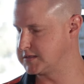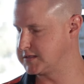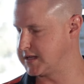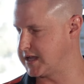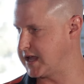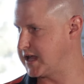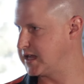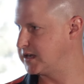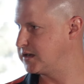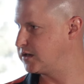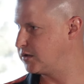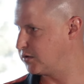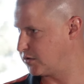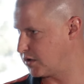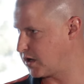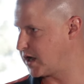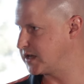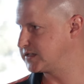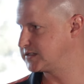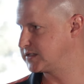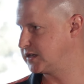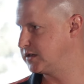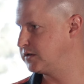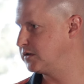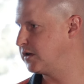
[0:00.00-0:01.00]
standard or
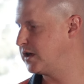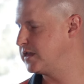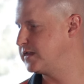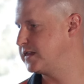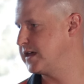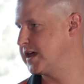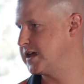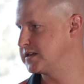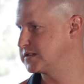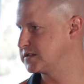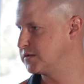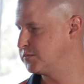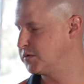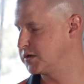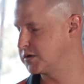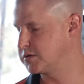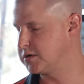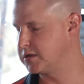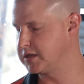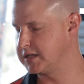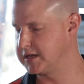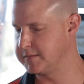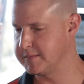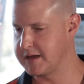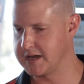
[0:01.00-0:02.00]
ISO 9001
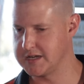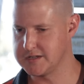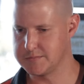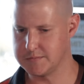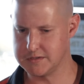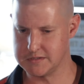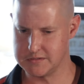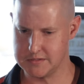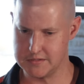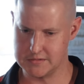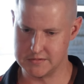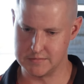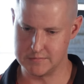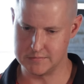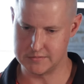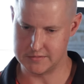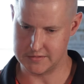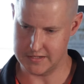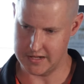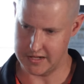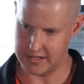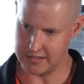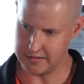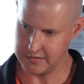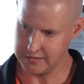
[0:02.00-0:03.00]
quality management system
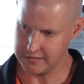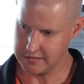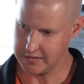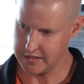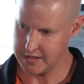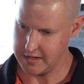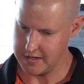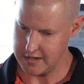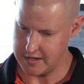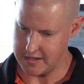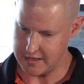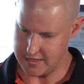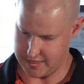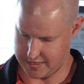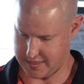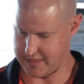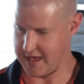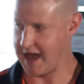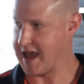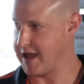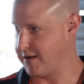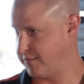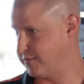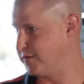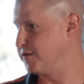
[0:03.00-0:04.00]
standard,
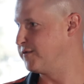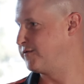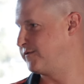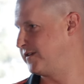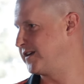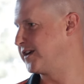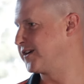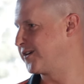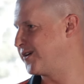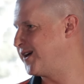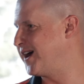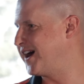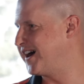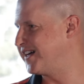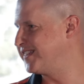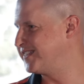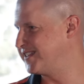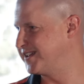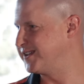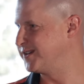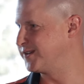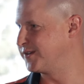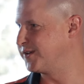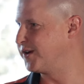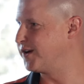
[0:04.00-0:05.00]
they will figure out
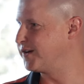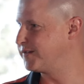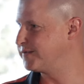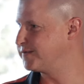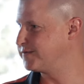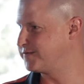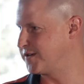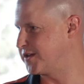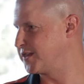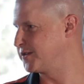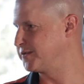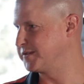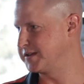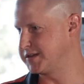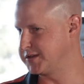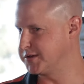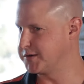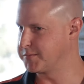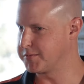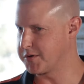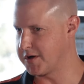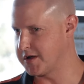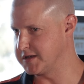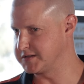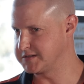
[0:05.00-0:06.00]
that you're not following
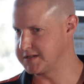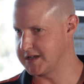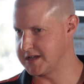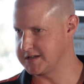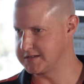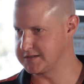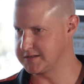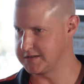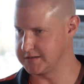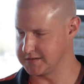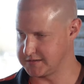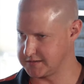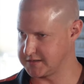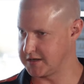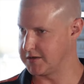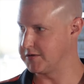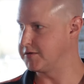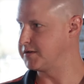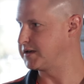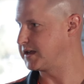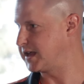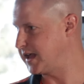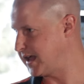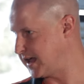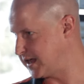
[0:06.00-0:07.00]
your processes.
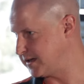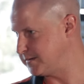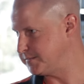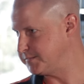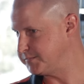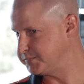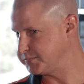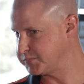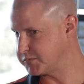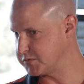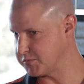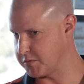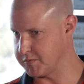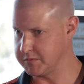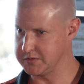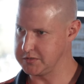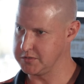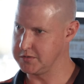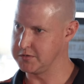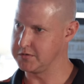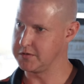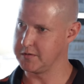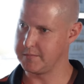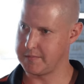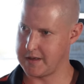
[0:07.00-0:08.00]
So again, when we
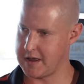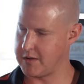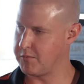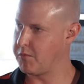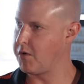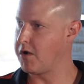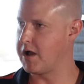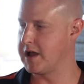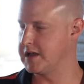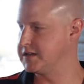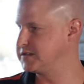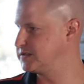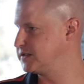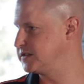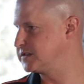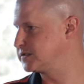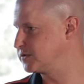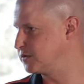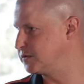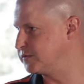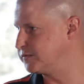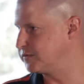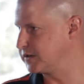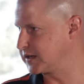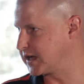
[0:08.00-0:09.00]
talk about why is this
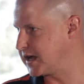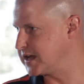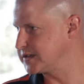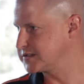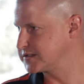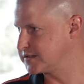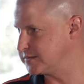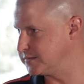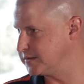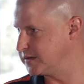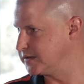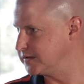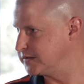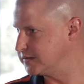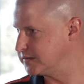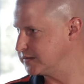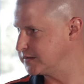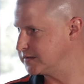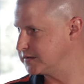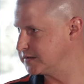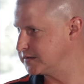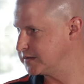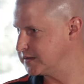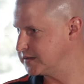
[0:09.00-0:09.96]
good for customers,